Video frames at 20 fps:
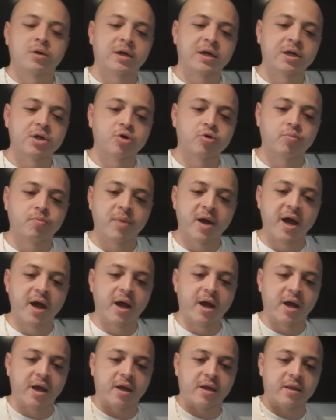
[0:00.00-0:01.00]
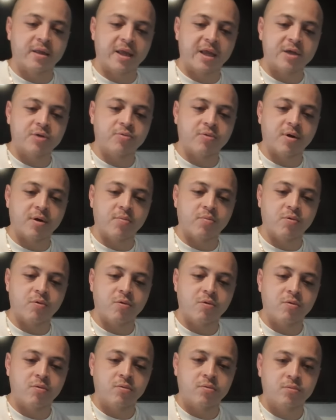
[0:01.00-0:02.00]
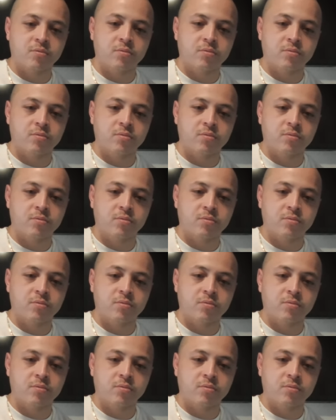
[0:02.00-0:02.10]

Get your bag. That's right, bro.